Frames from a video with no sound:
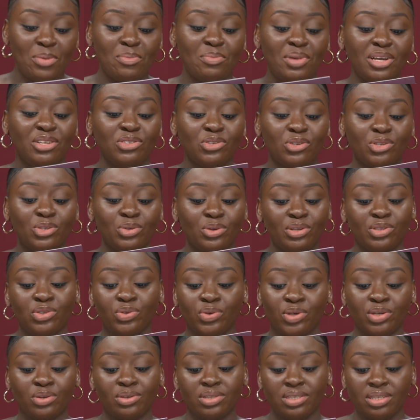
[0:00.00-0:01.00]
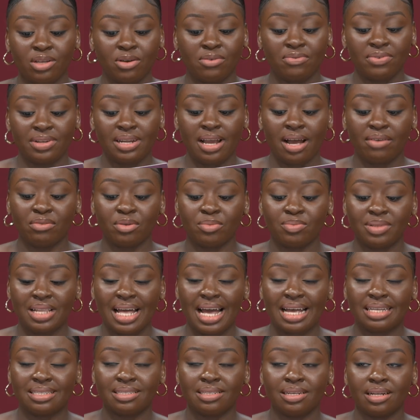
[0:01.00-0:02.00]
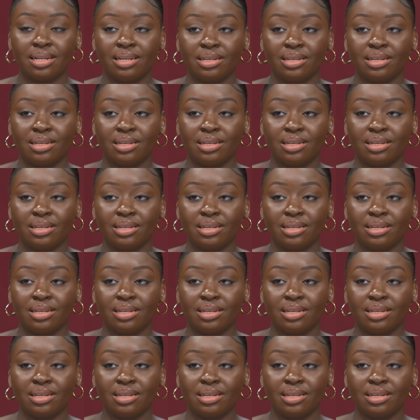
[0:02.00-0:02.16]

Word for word: Make sure to enjoy yourself and have a blast,